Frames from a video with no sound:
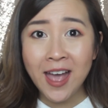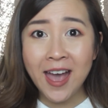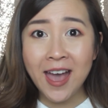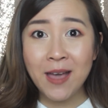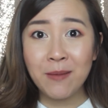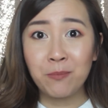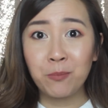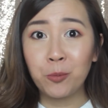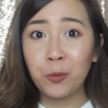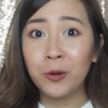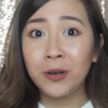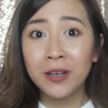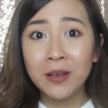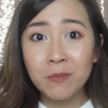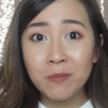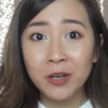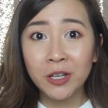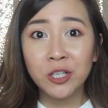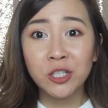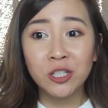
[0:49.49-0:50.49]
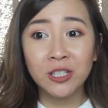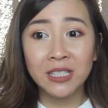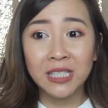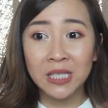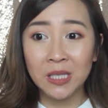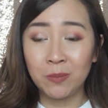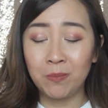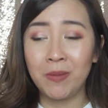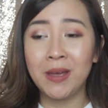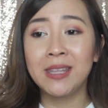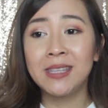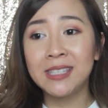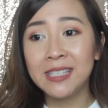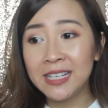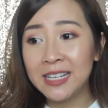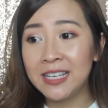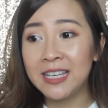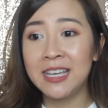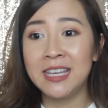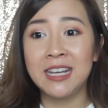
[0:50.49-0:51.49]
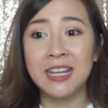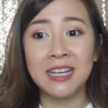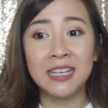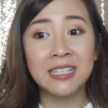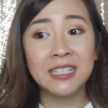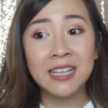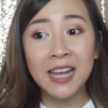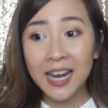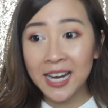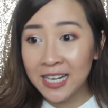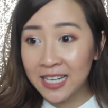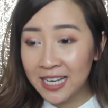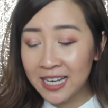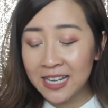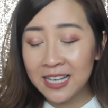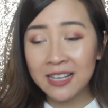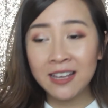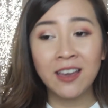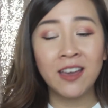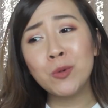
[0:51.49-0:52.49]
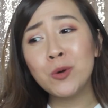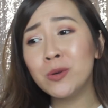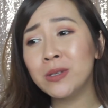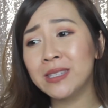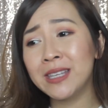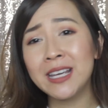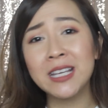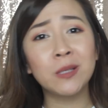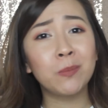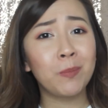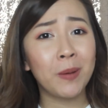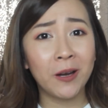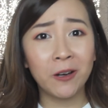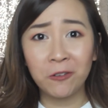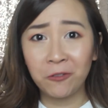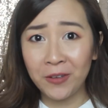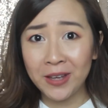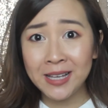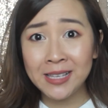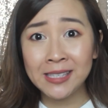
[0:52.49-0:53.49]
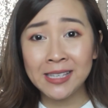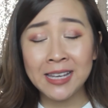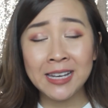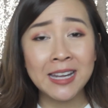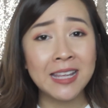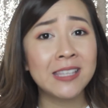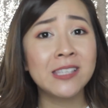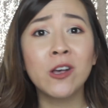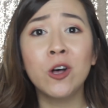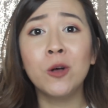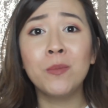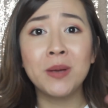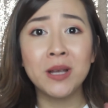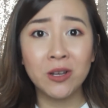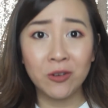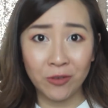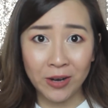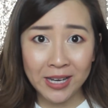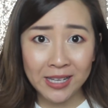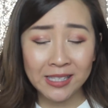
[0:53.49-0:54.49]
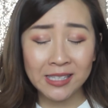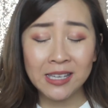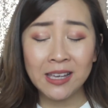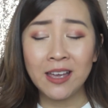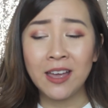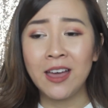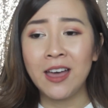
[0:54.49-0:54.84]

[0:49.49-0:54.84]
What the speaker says: I've pretty much spent it in a nightie, most days barefaced, and it's all been great.